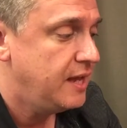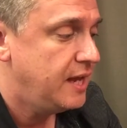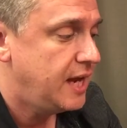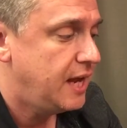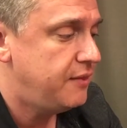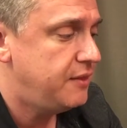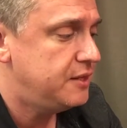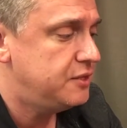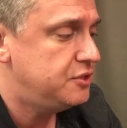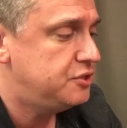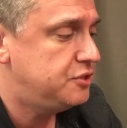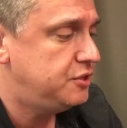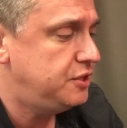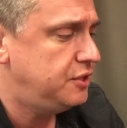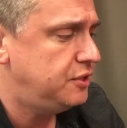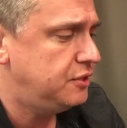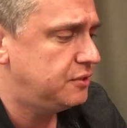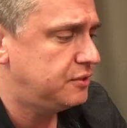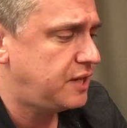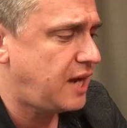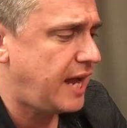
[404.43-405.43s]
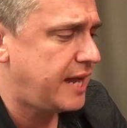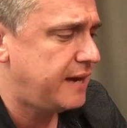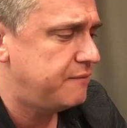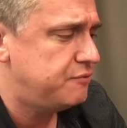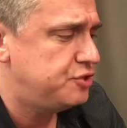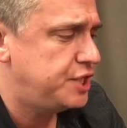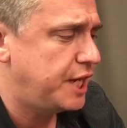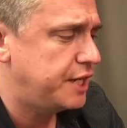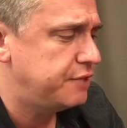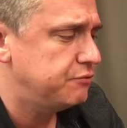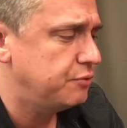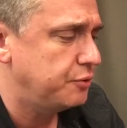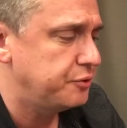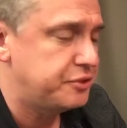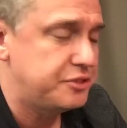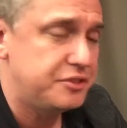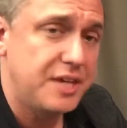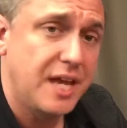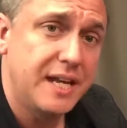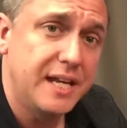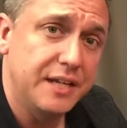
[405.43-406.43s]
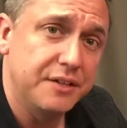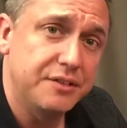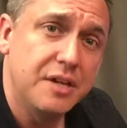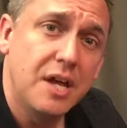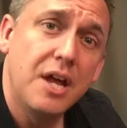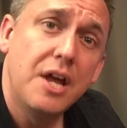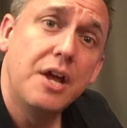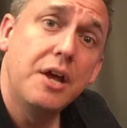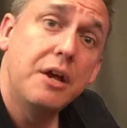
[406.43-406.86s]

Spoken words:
And then your kind of general settings.